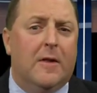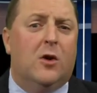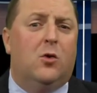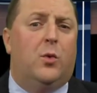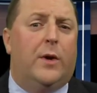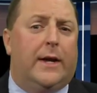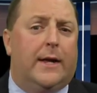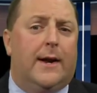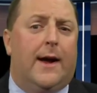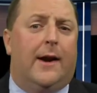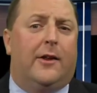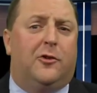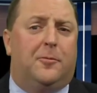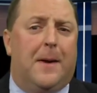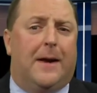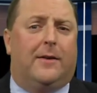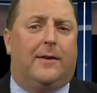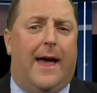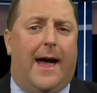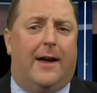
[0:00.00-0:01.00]
We cannot
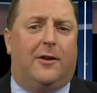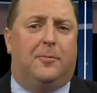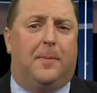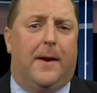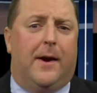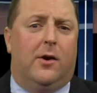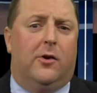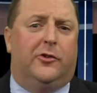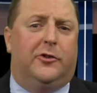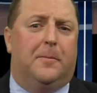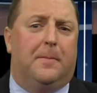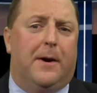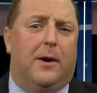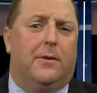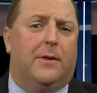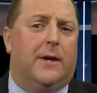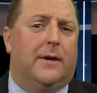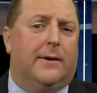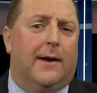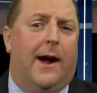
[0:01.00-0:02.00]
expect taxpayers to bear
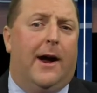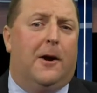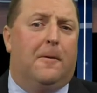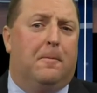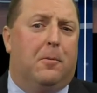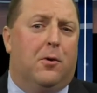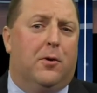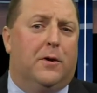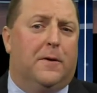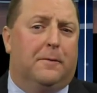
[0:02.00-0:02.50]
the entire burden